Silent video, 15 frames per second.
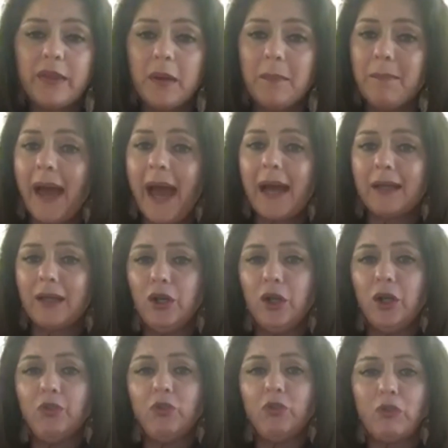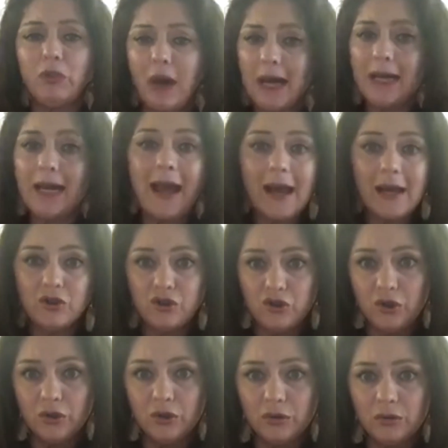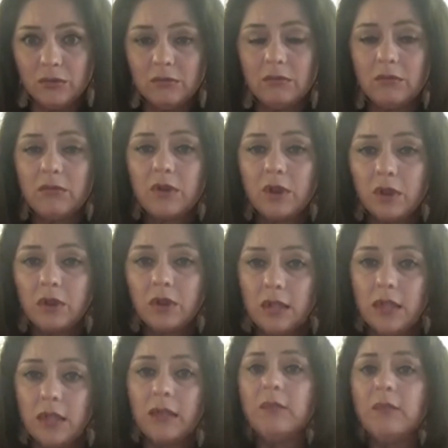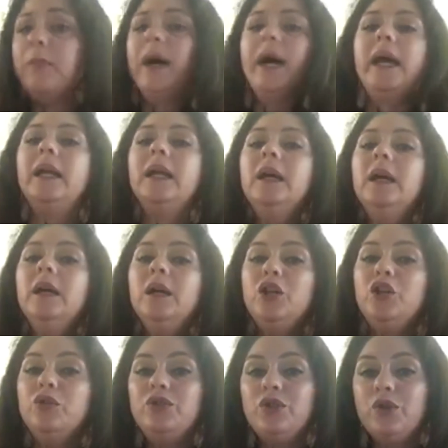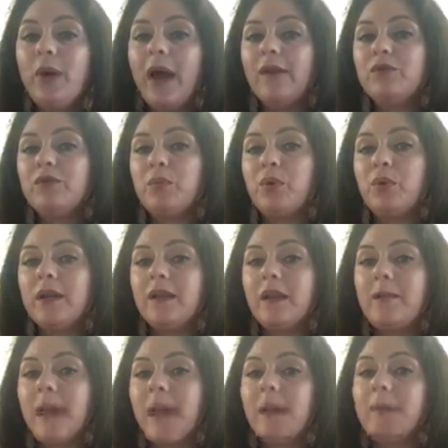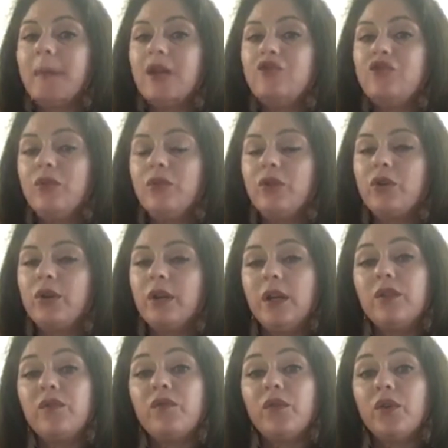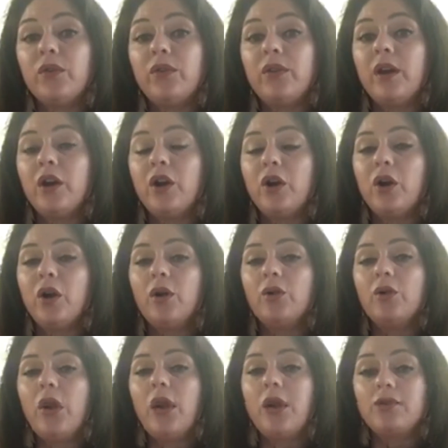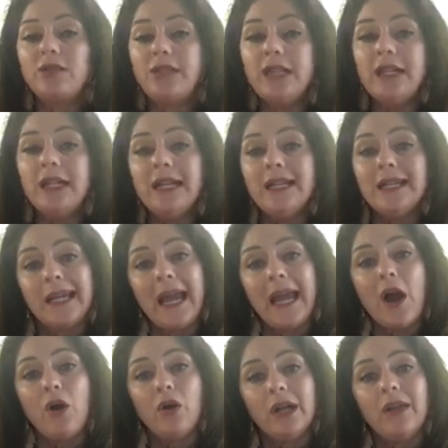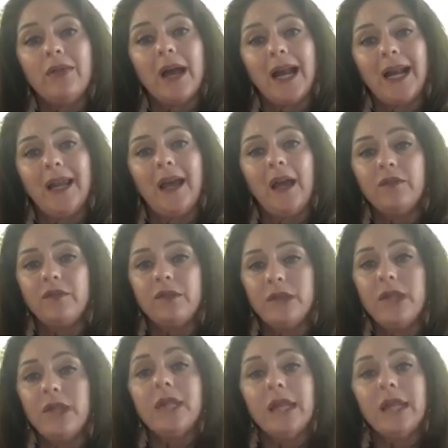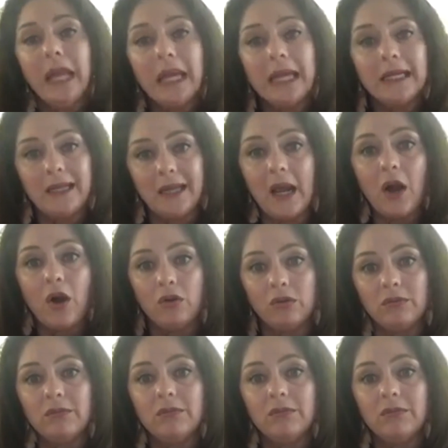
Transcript: them back, right at June 30th. But you do have to bring them back by June 30th for their FTE to count in that FTE head count